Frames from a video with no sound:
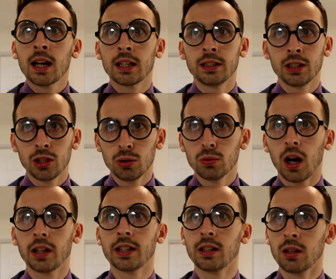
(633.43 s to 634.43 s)
And you
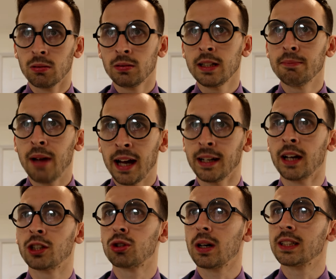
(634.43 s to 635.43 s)
are the only man I
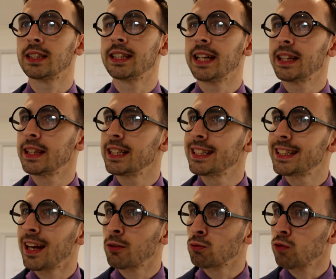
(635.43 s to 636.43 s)
trust to get this
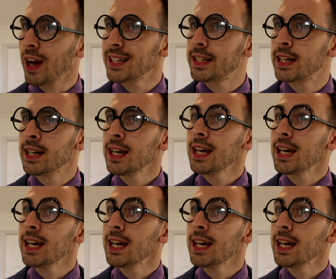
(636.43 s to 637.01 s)
done right,